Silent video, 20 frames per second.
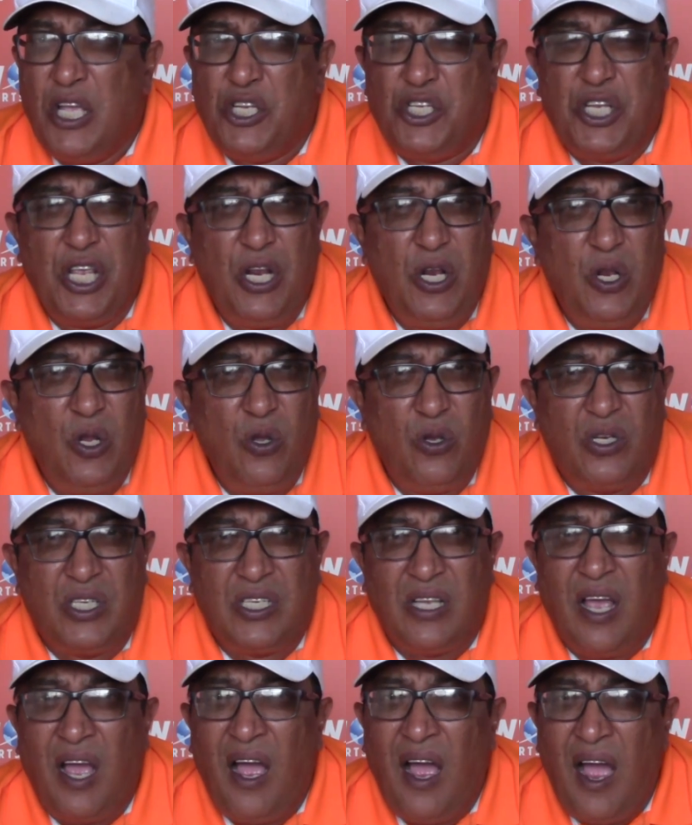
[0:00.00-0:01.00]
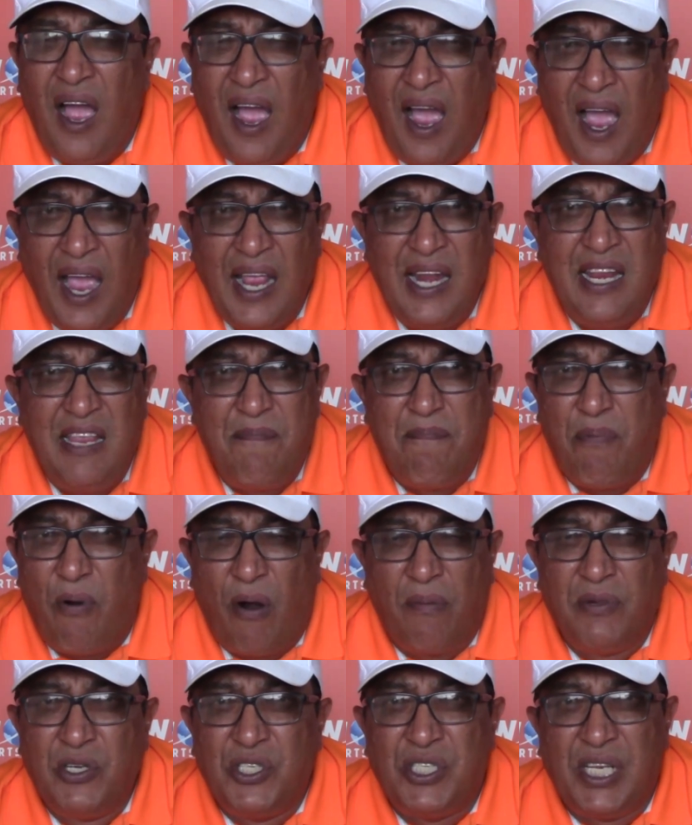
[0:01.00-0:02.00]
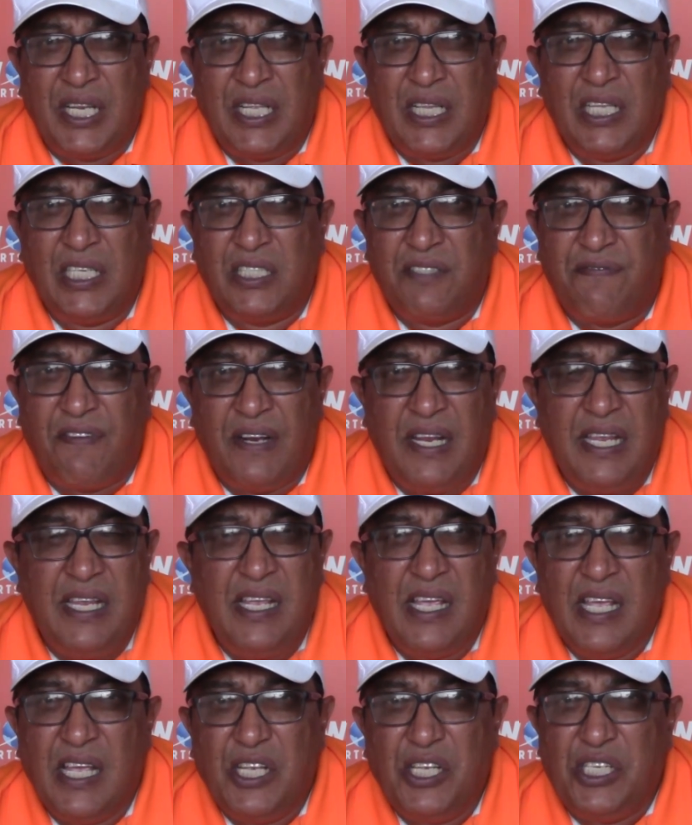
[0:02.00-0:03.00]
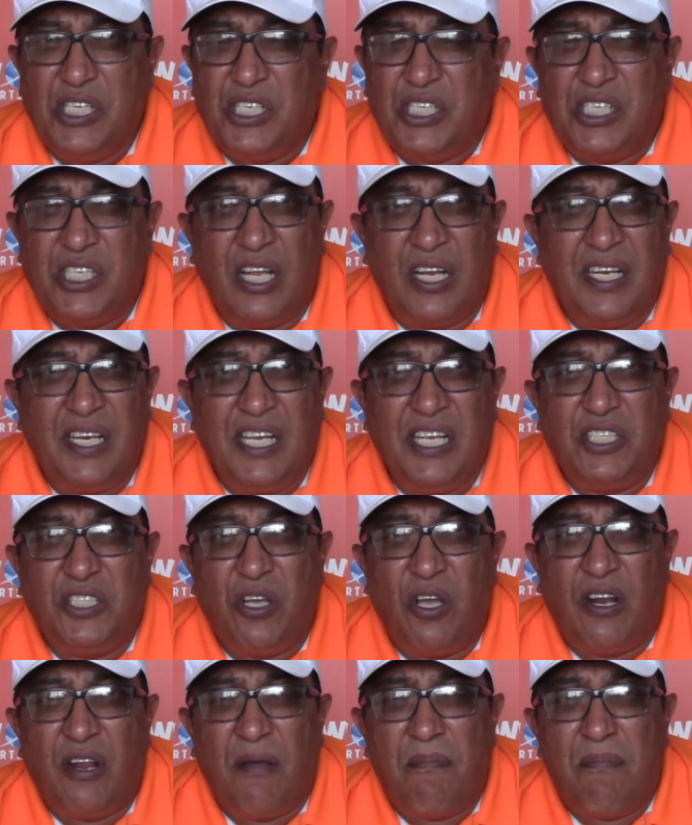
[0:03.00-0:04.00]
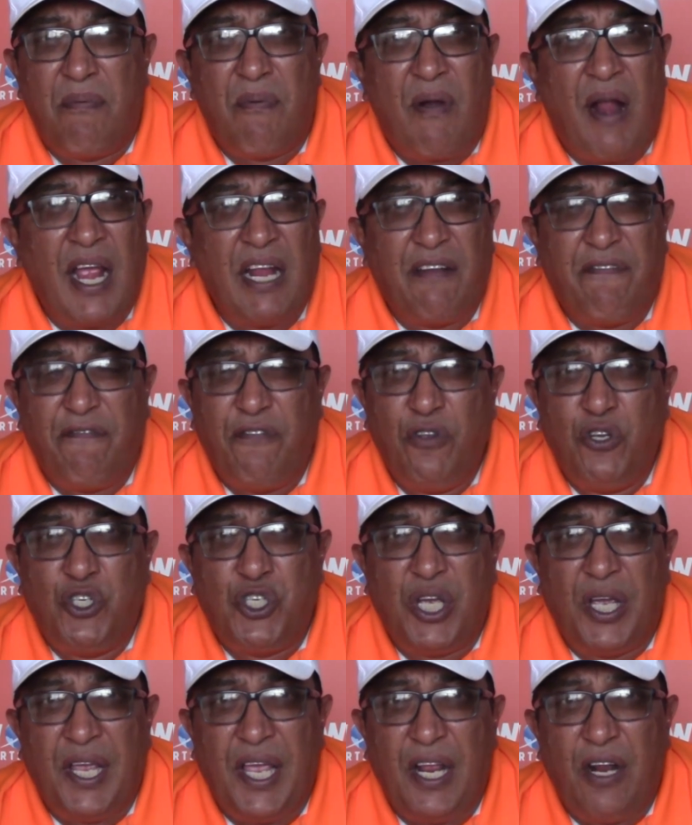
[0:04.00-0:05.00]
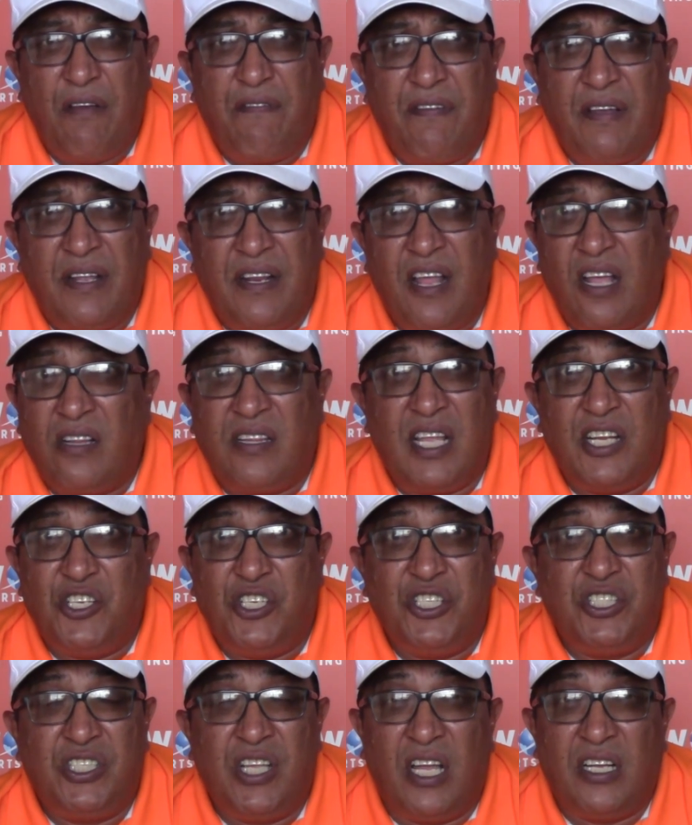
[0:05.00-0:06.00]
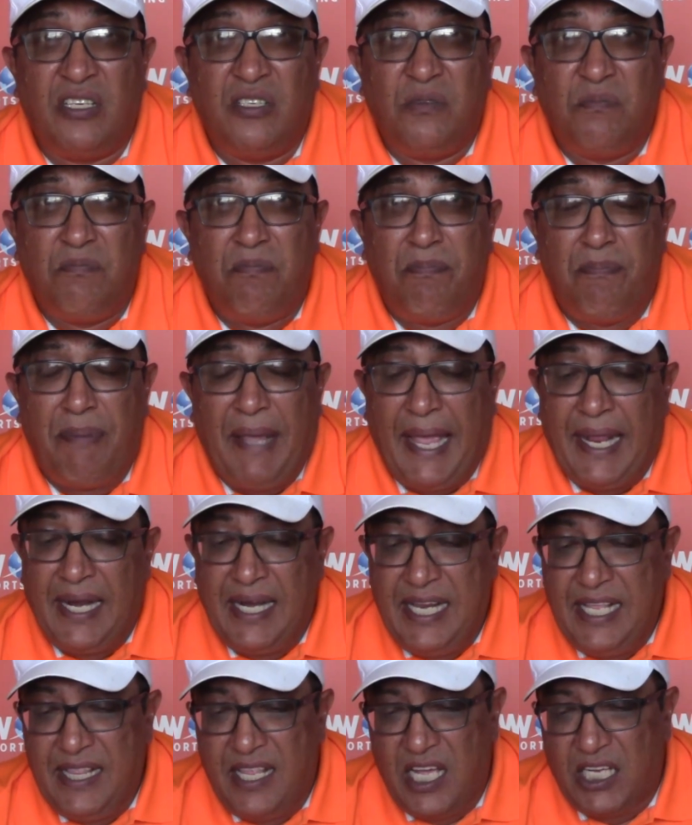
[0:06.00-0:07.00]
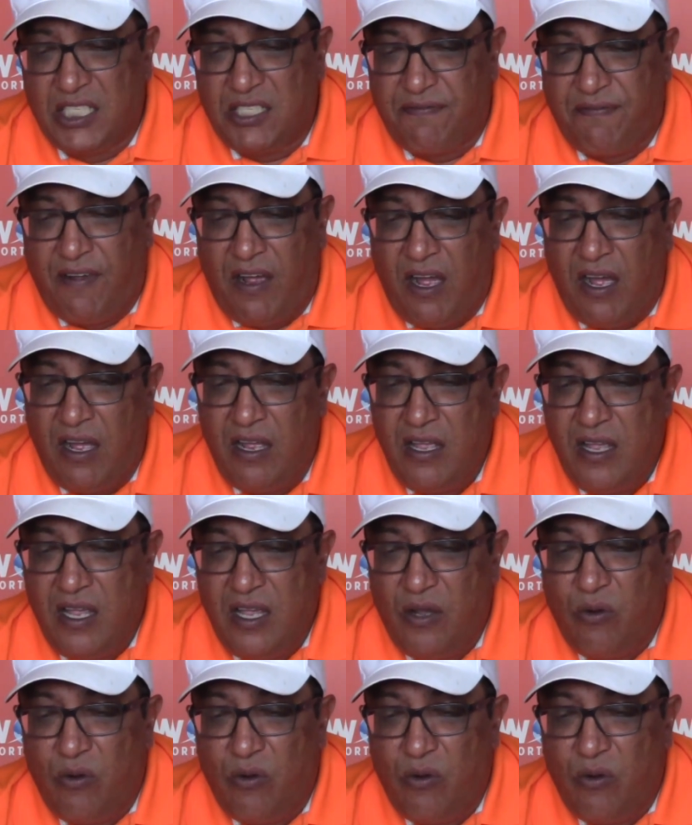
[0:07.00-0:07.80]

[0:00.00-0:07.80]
She looks highly promising, this filly. She certainly has got a bright future ahead of her. Not that she's done badly thus far.